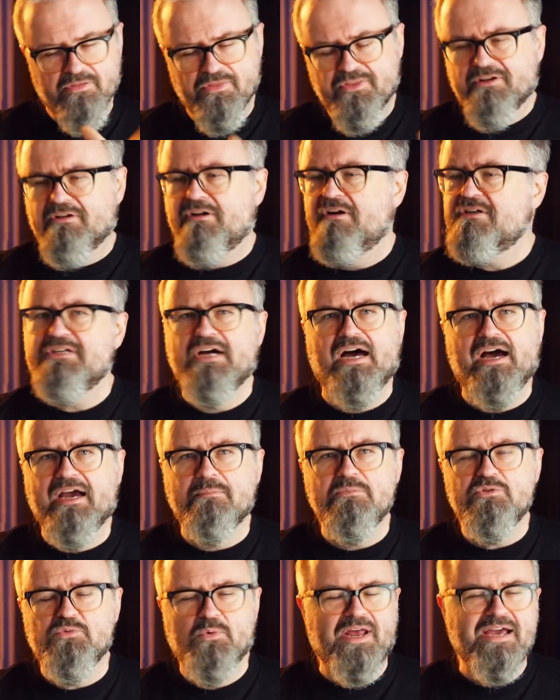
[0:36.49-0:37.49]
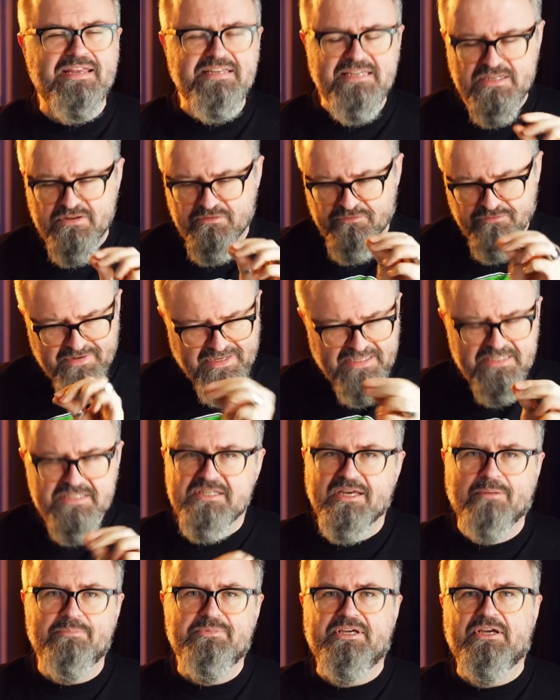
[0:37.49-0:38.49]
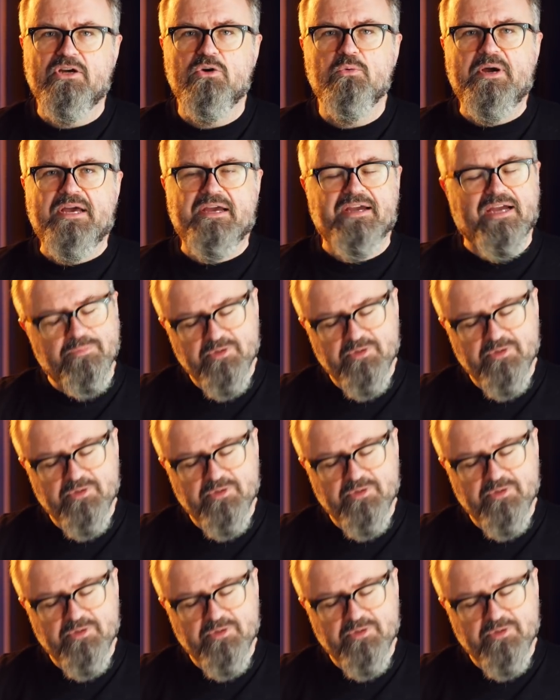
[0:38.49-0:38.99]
There are times when I need to fix something quick.